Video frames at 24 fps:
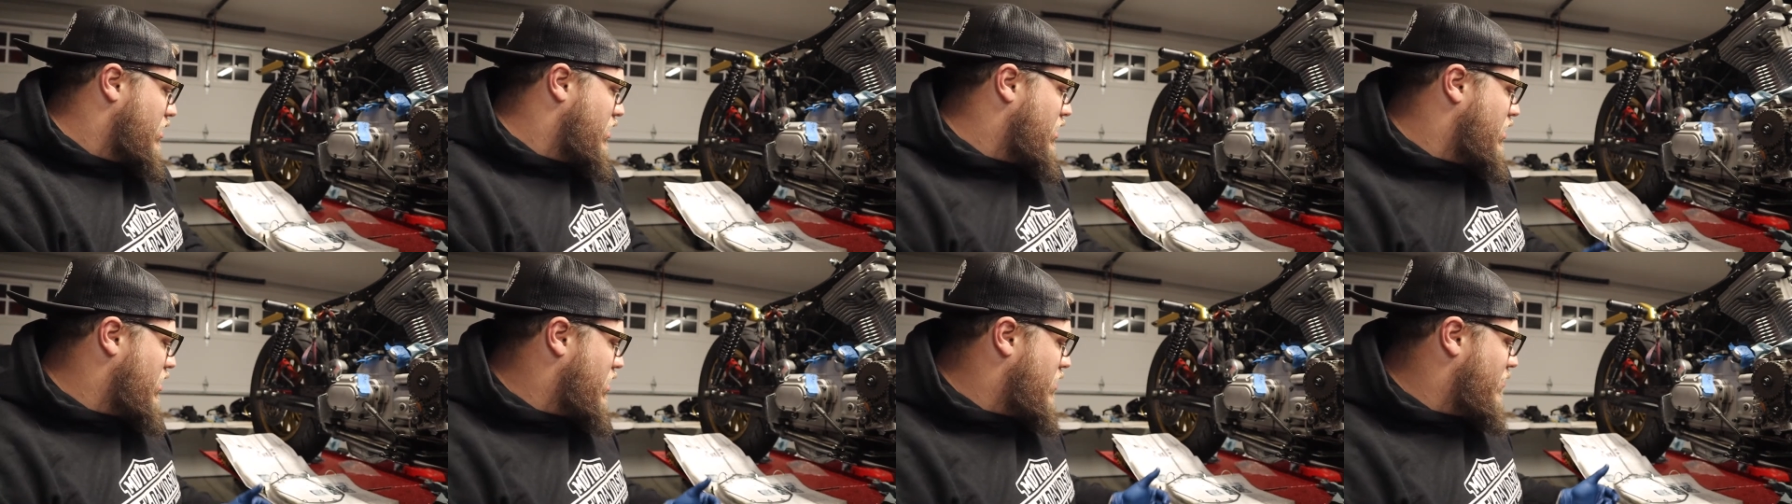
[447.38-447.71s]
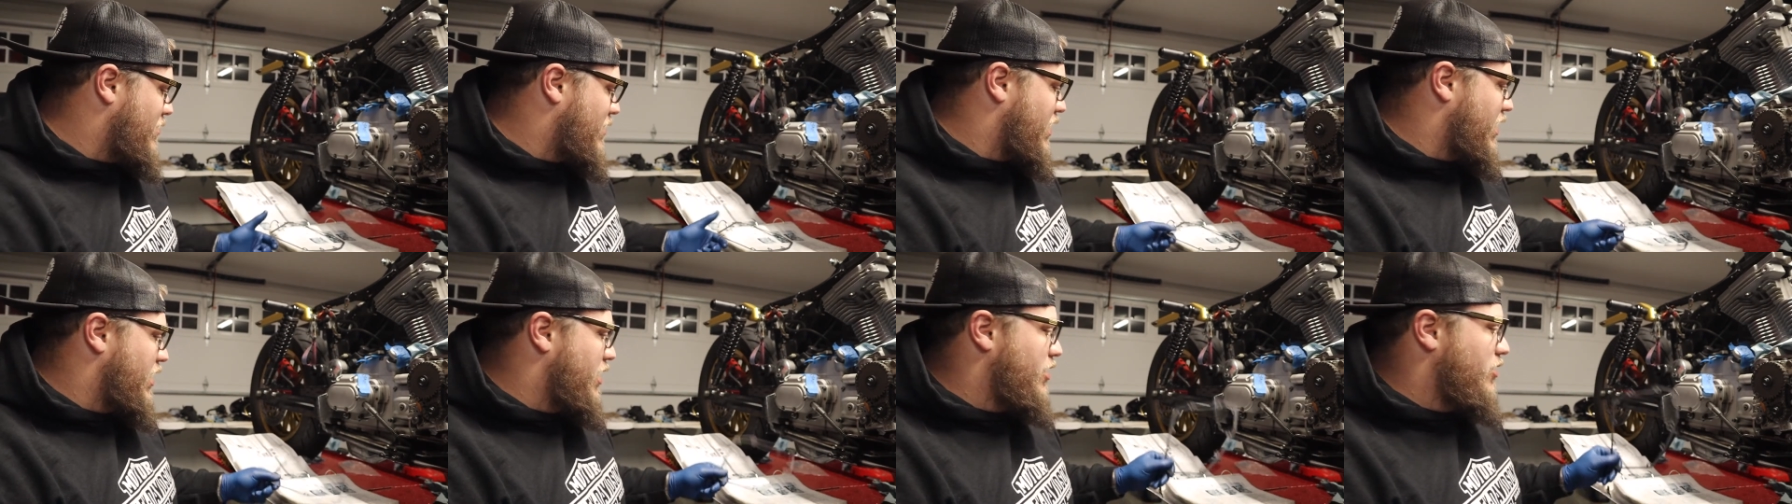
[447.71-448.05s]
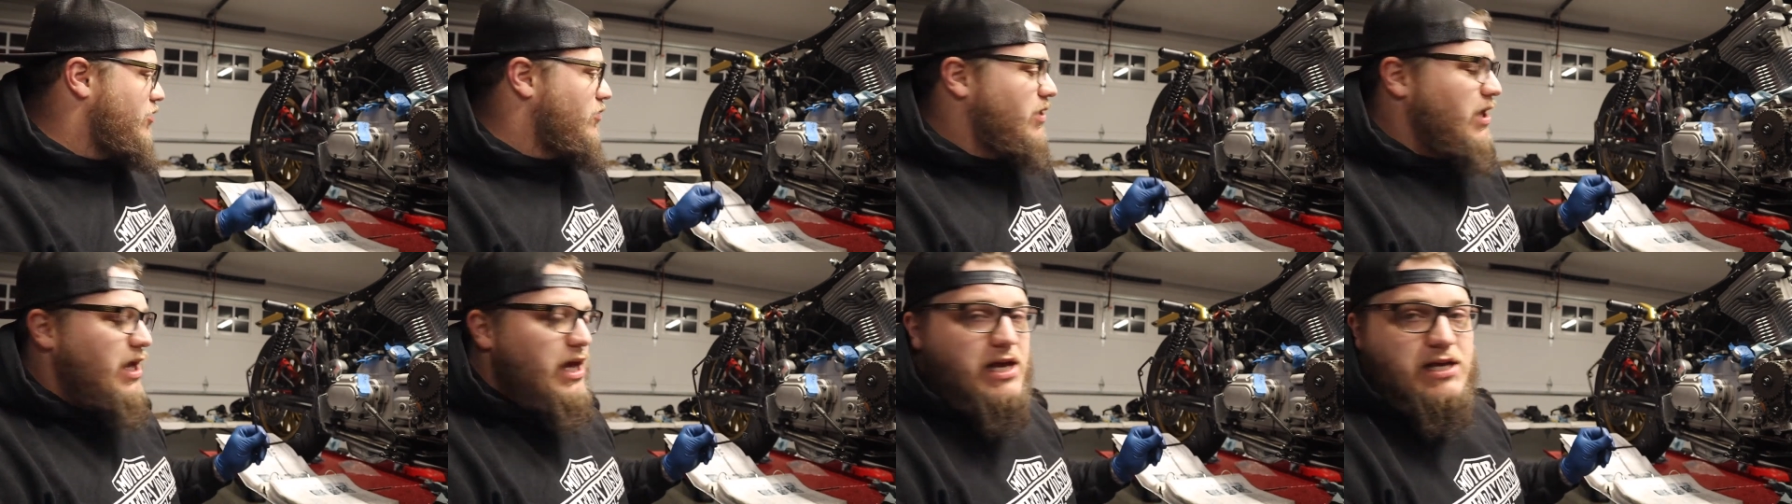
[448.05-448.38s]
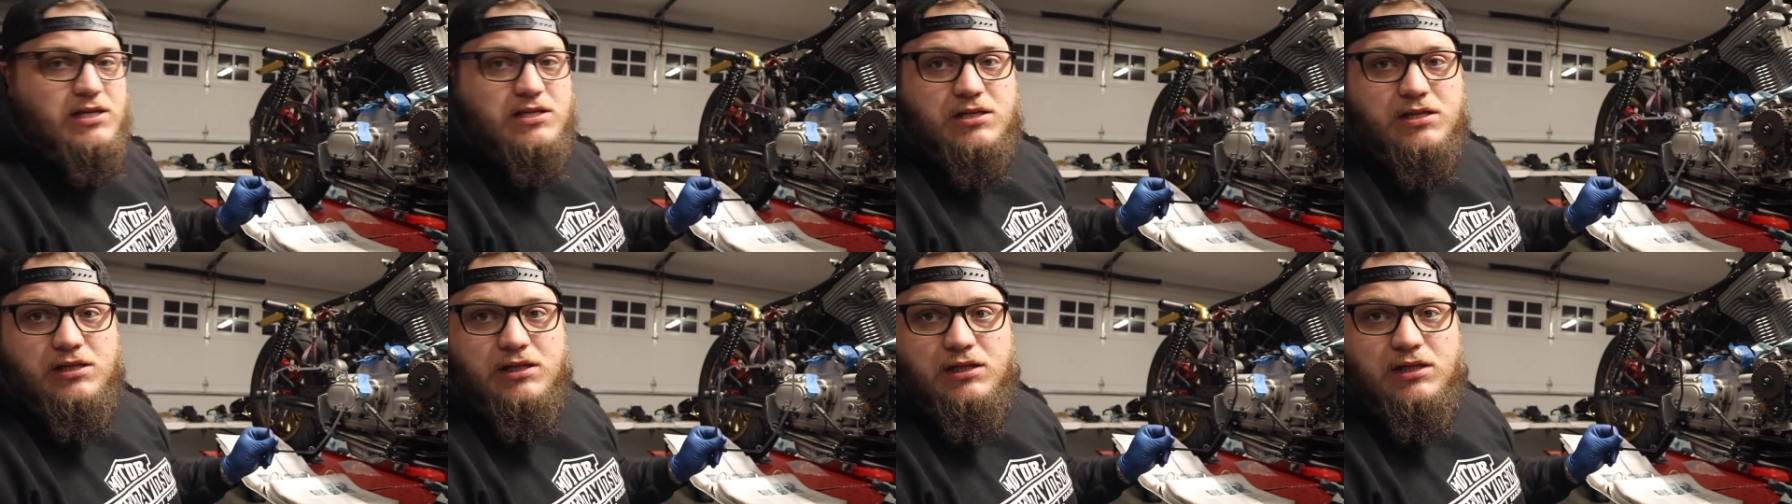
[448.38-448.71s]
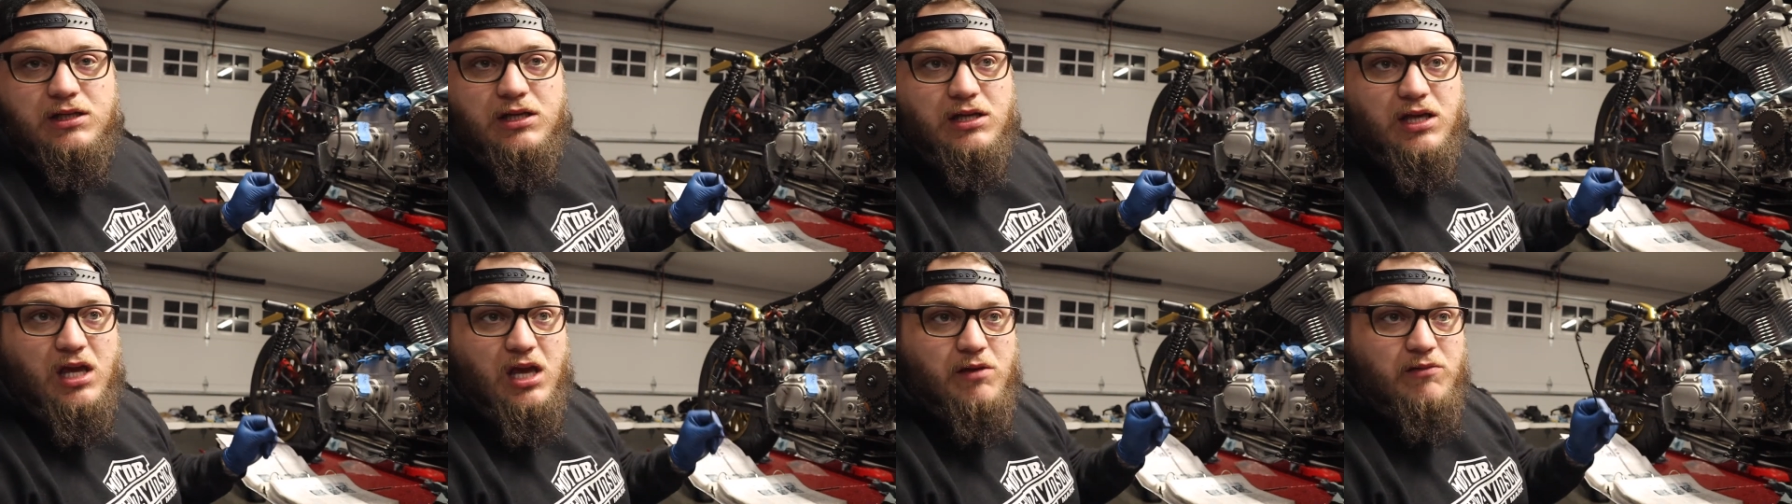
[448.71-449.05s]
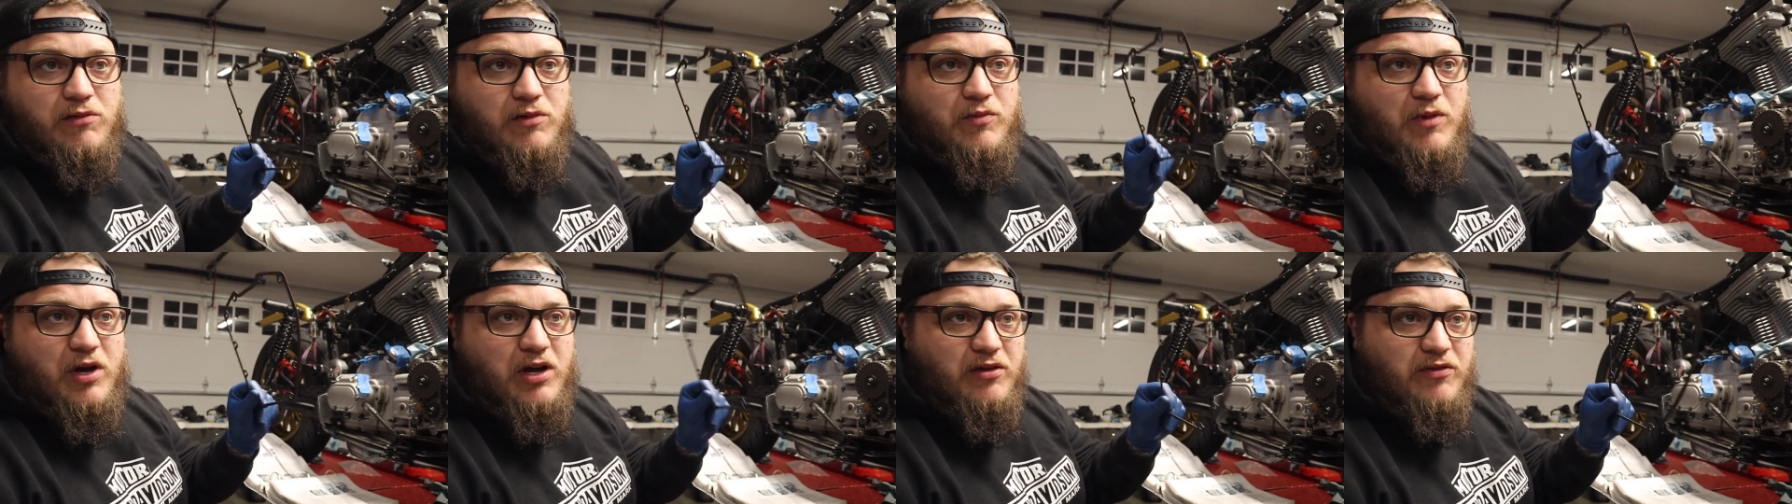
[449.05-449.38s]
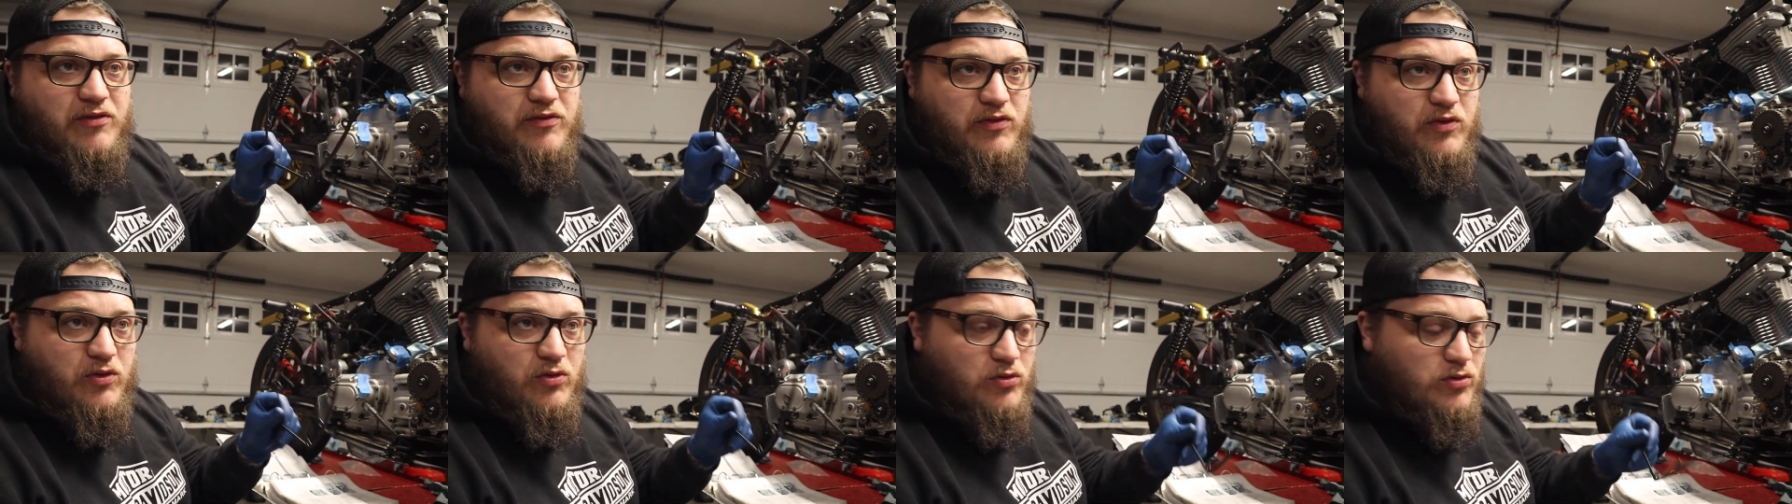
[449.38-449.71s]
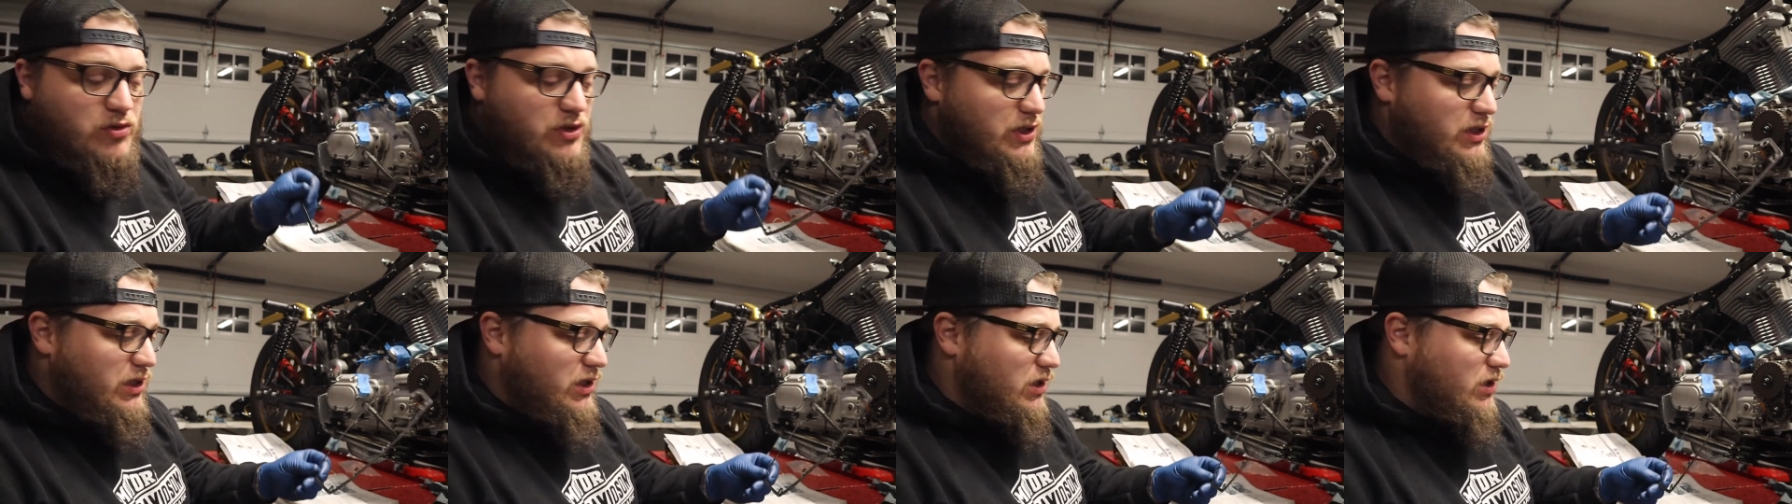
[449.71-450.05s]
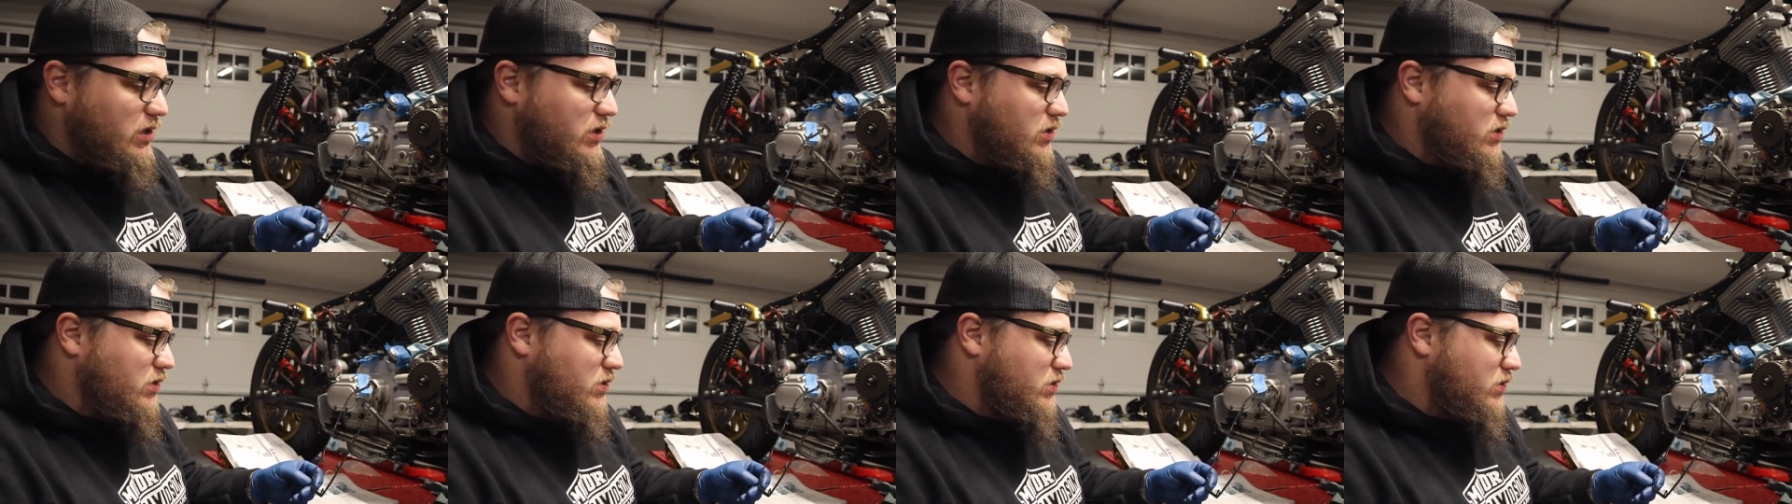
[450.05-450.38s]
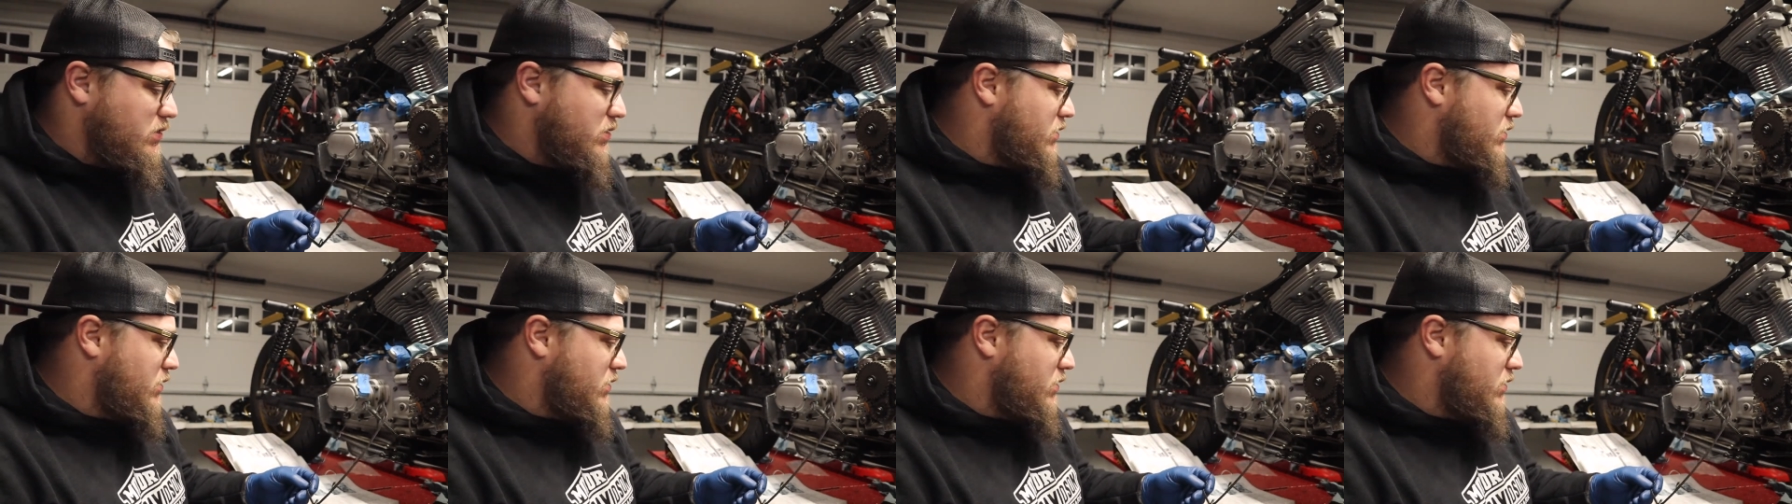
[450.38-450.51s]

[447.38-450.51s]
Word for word: Um, I got a new gasket. It came in my fueling